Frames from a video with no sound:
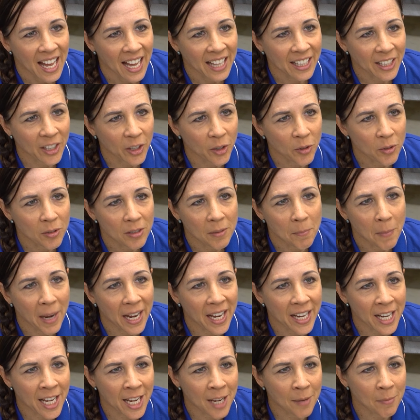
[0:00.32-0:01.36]
Hello,
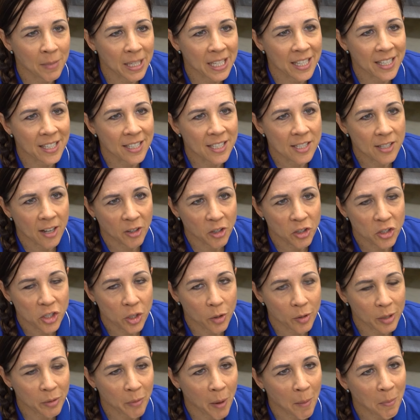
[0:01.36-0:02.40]
my name is Dr.
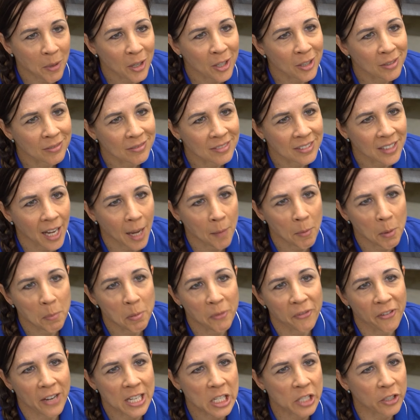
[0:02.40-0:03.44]
Jodie Rummer. I'm a
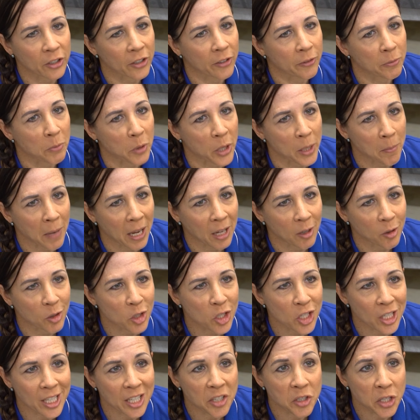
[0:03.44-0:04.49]
professor of marine
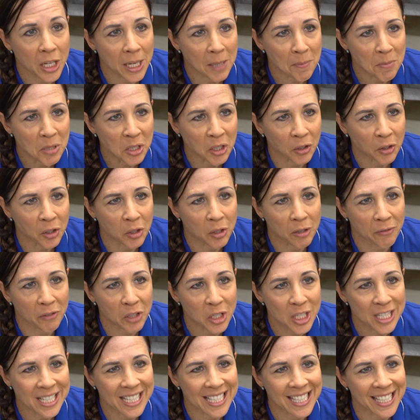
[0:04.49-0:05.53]
biology at James Cook
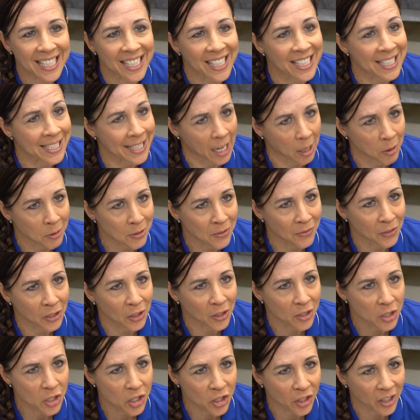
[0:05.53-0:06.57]
University in Townsville,
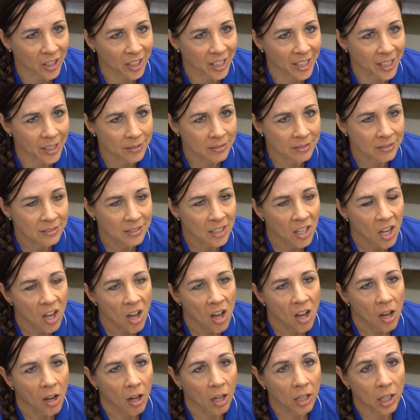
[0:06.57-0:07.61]
Australia.
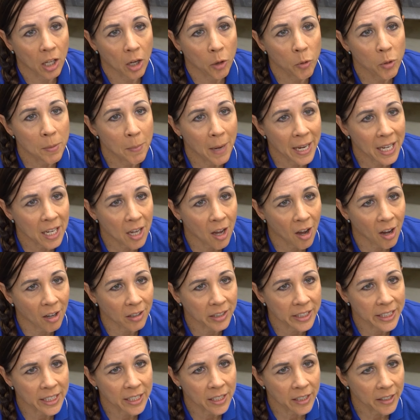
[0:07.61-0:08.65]
Along with my
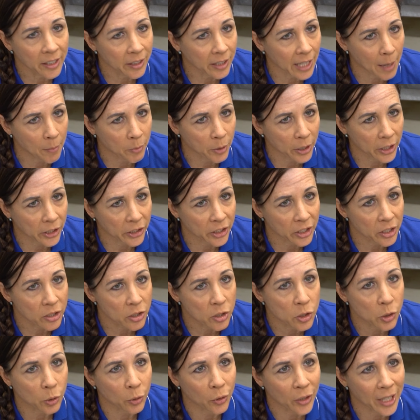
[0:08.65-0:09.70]
colleague and collaborator,
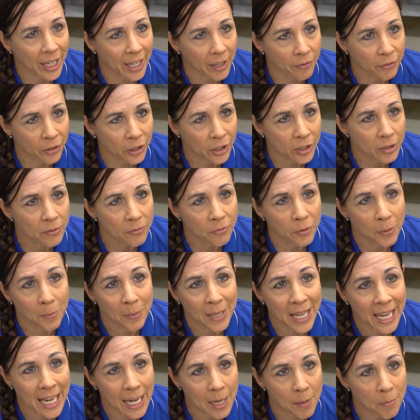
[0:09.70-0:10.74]
Joel Gayford from
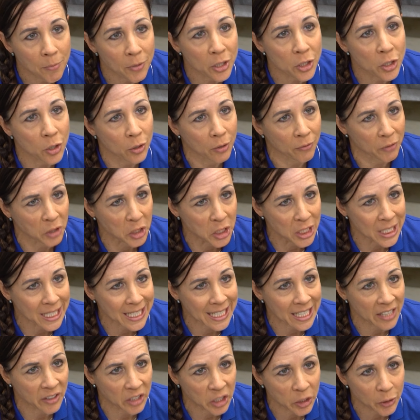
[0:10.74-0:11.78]
Cambridge
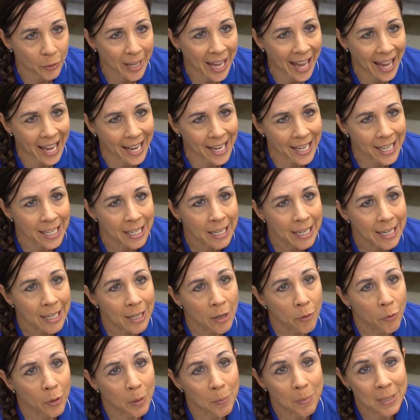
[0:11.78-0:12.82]
University in the UK,
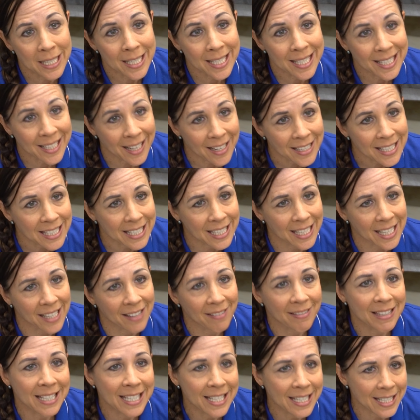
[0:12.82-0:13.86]
we've been
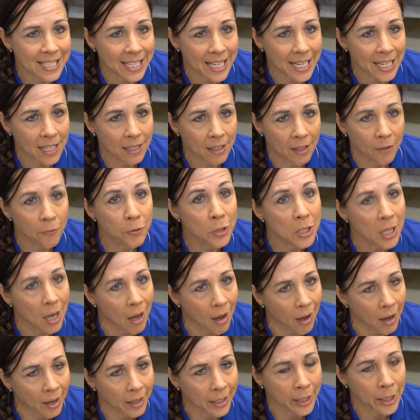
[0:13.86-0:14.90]
discussing the state of
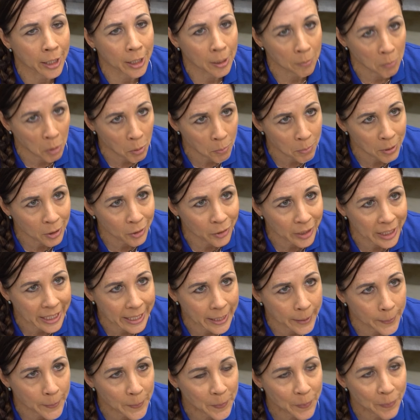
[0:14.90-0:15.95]
tonic
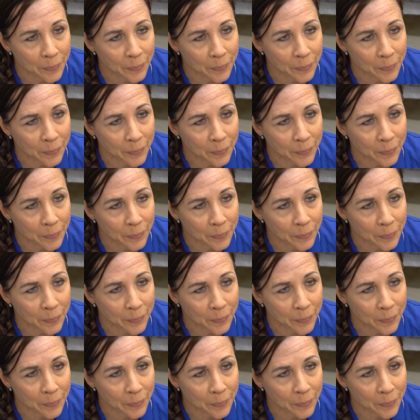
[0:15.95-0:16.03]
immobility.